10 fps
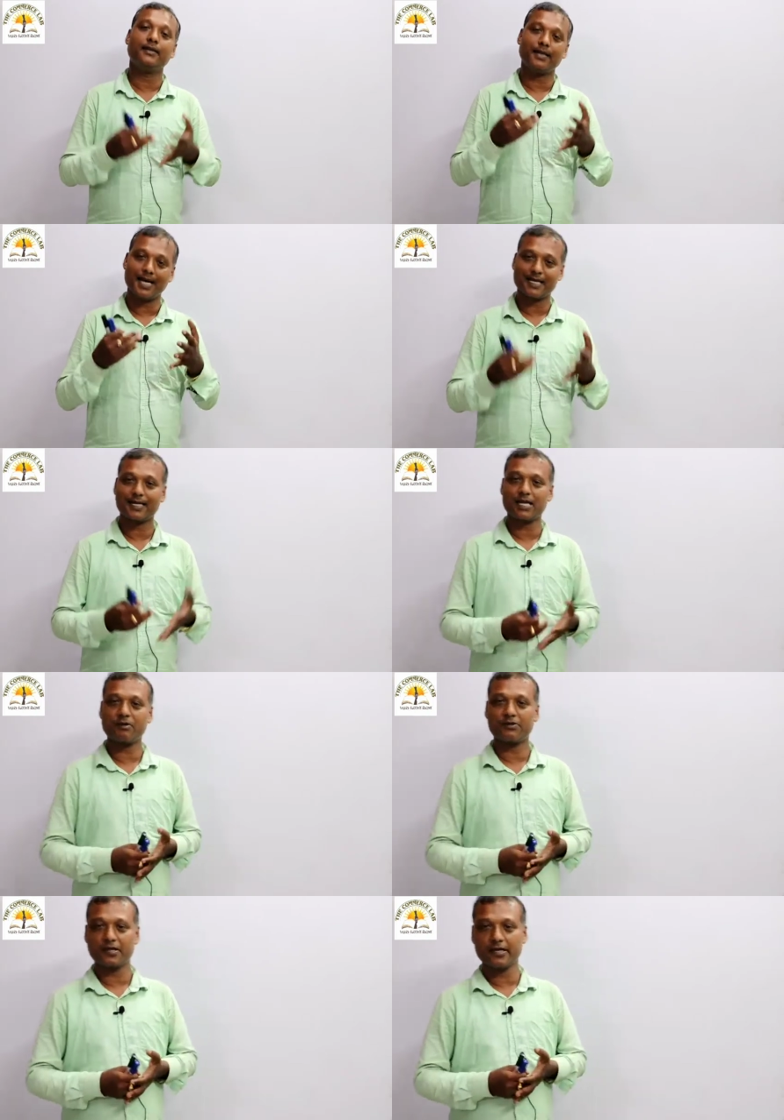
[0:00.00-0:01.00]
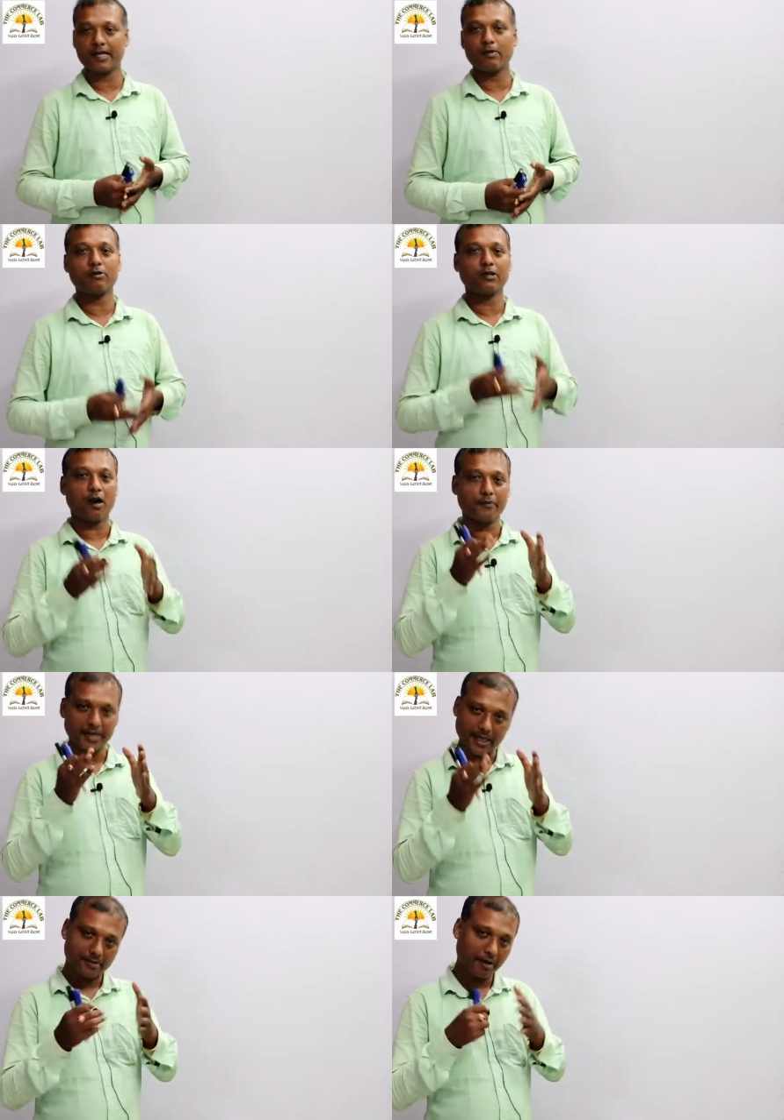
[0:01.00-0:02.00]
In the last class we have studied about the
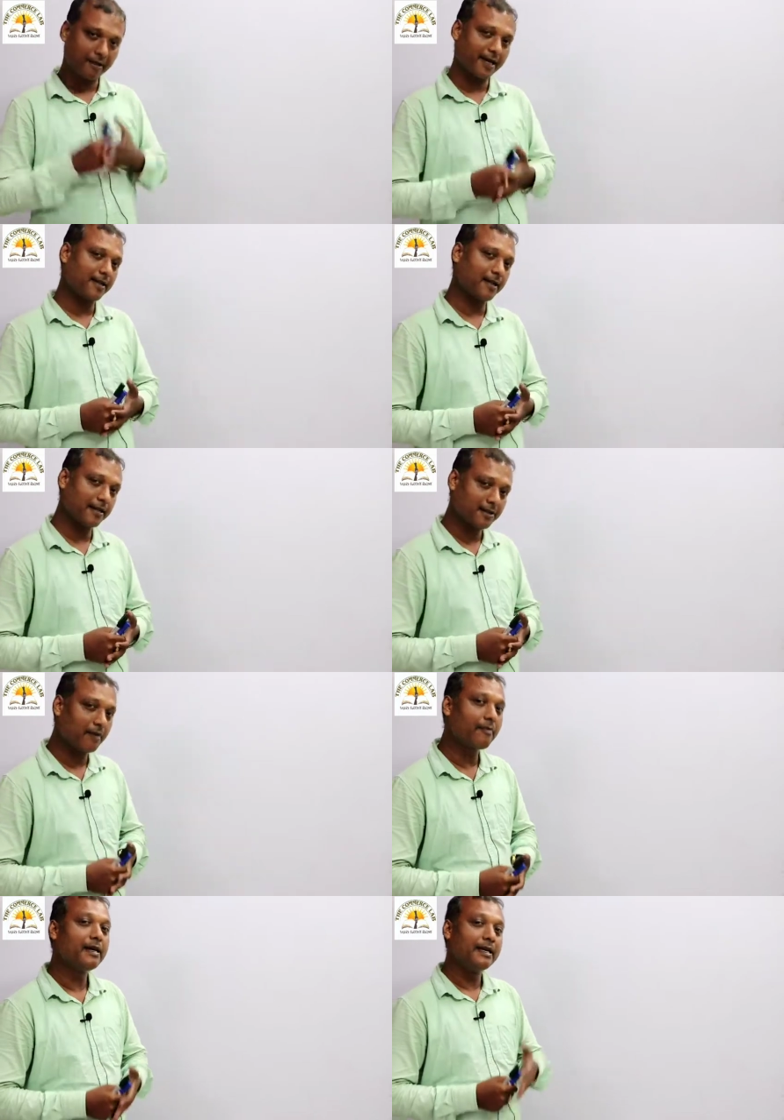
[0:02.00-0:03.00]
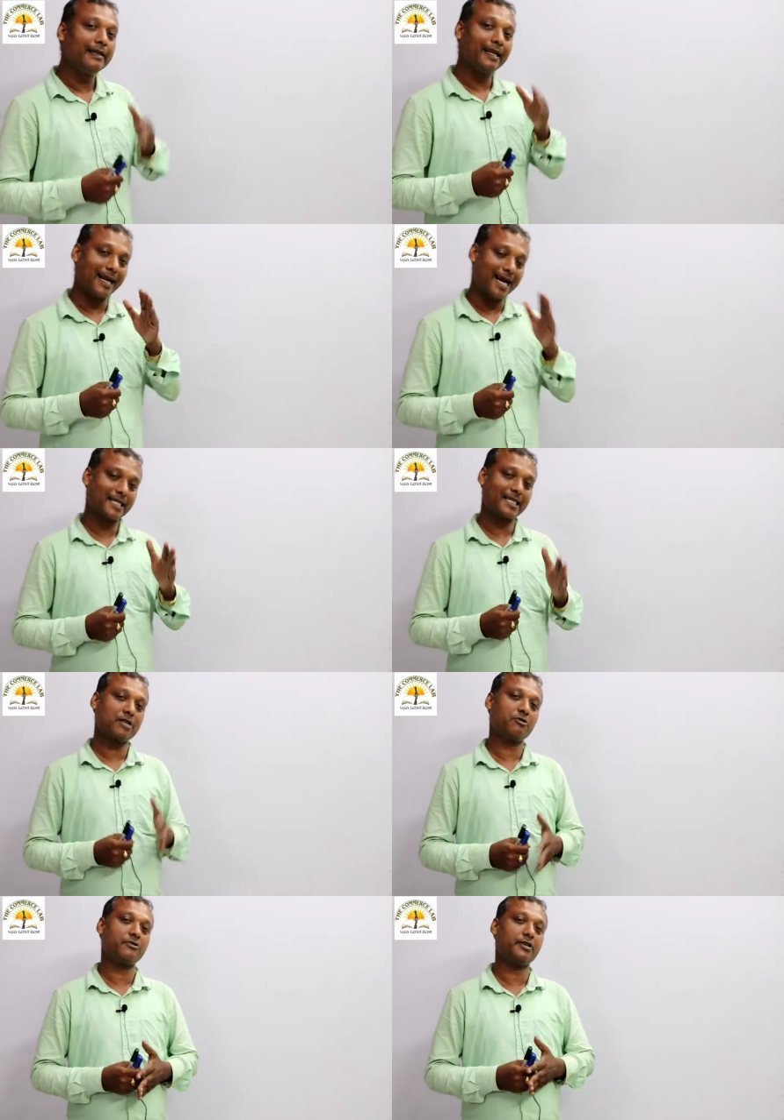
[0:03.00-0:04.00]
objectives of financial system. In the last
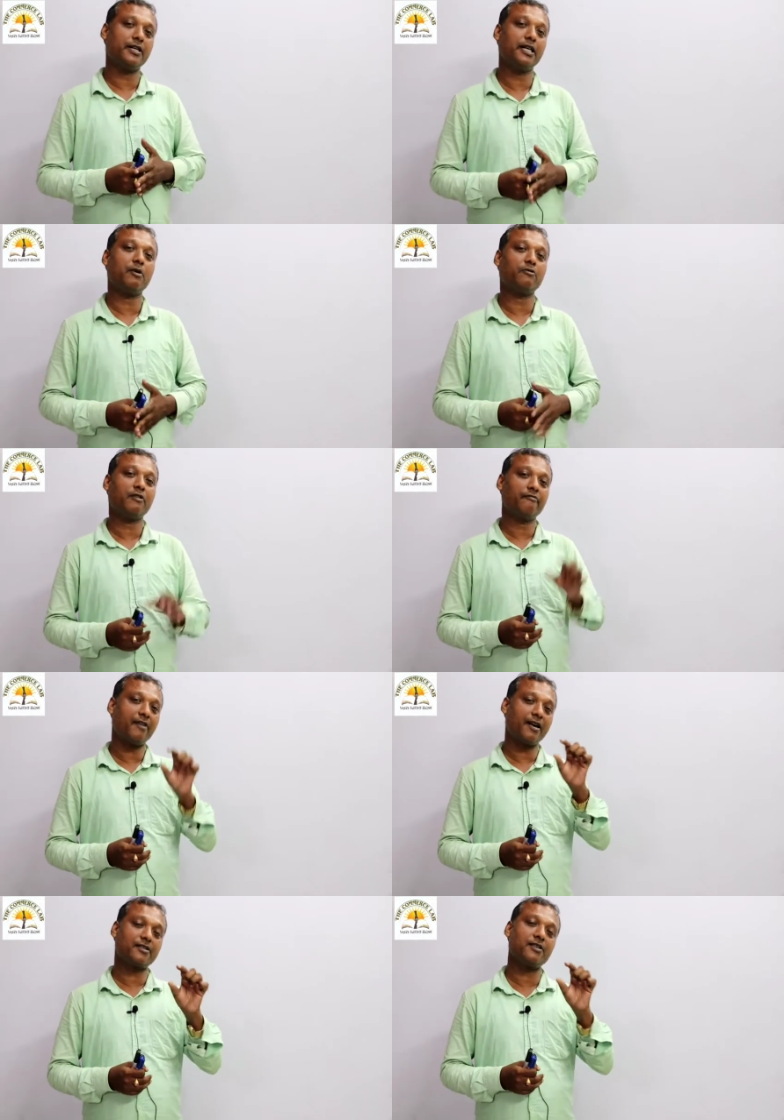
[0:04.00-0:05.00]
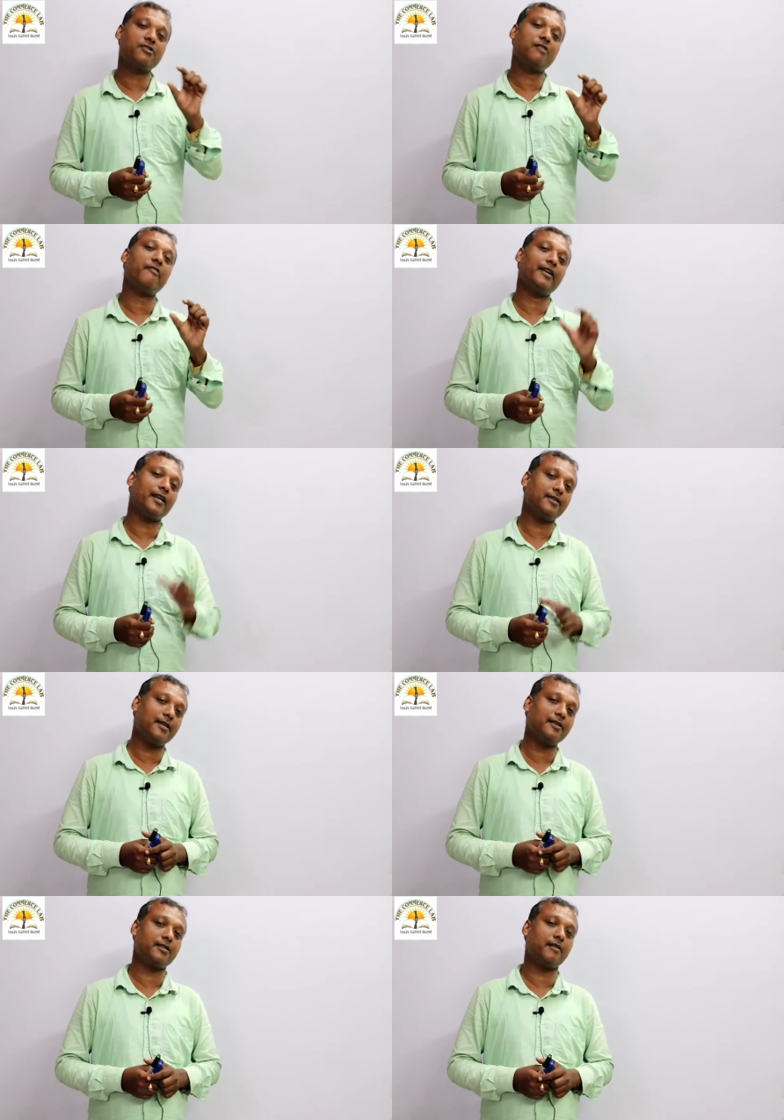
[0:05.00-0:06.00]
class we have studied about the functions of
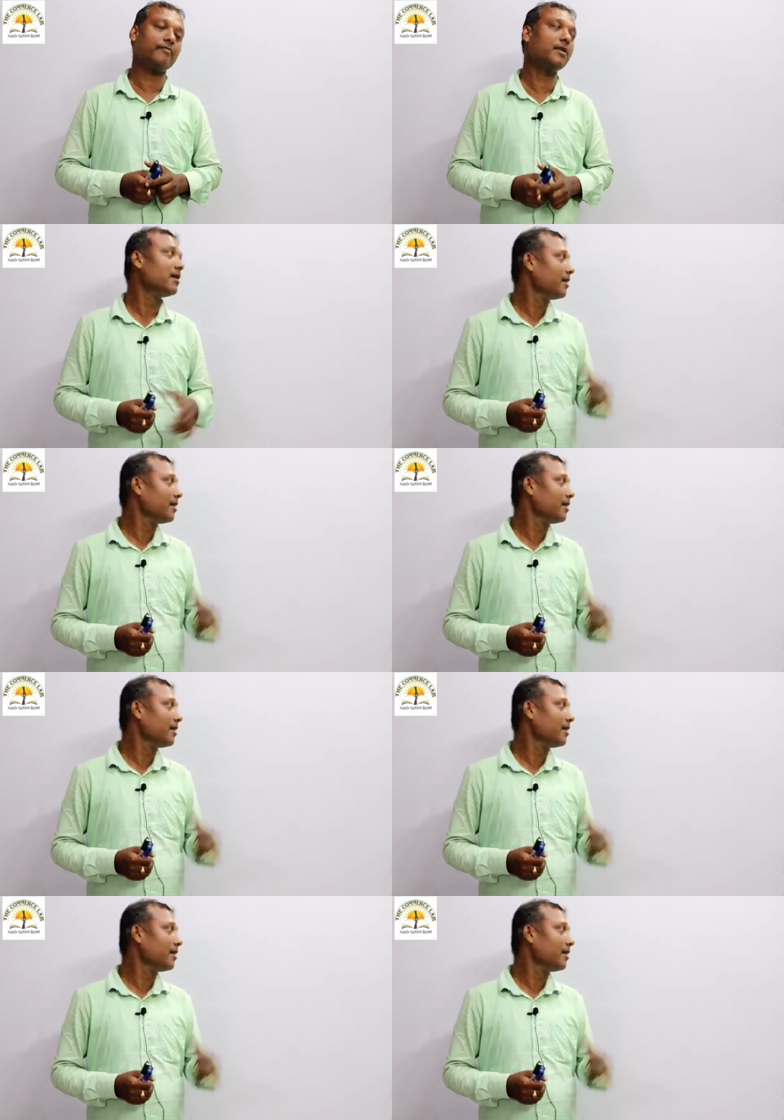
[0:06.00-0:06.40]
financial system.